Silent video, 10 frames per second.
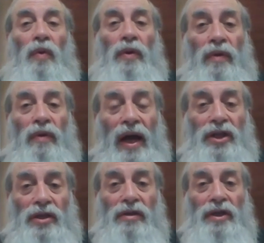what we're
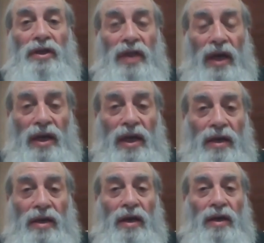actually
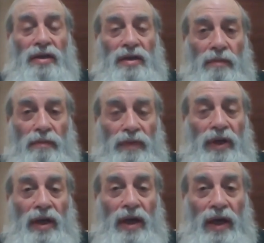saying
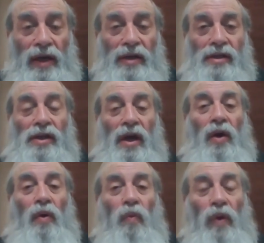simply is
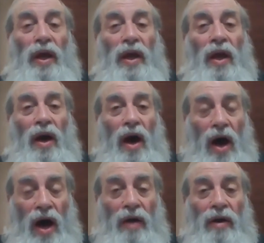we
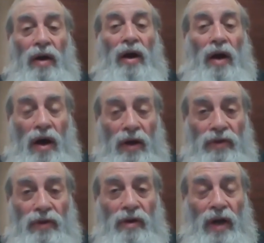are
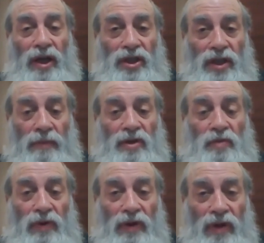under Hashem's
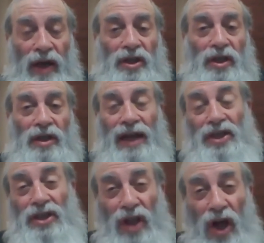protection, not
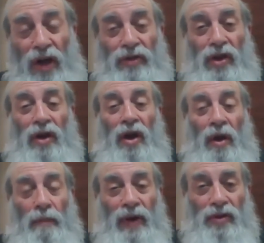just under,
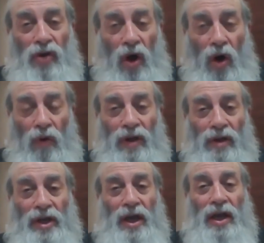but
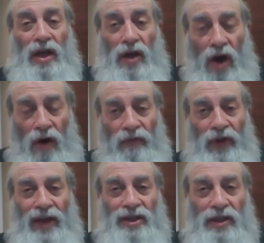totally
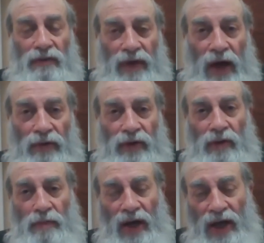engulfed and
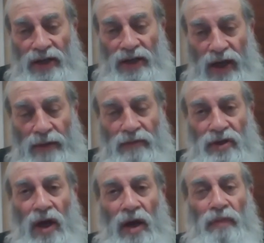surrounded by
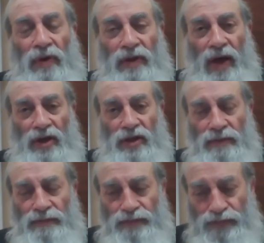Hashem's protection.